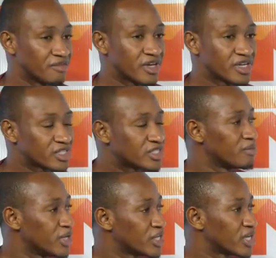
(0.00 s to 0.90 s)
That is the
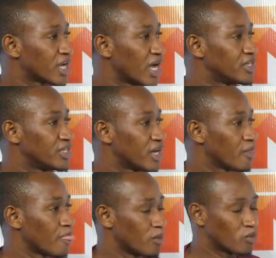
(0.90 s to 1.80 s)
basic idea.
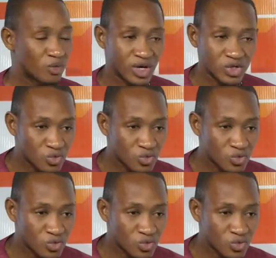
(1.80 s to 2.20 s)
We want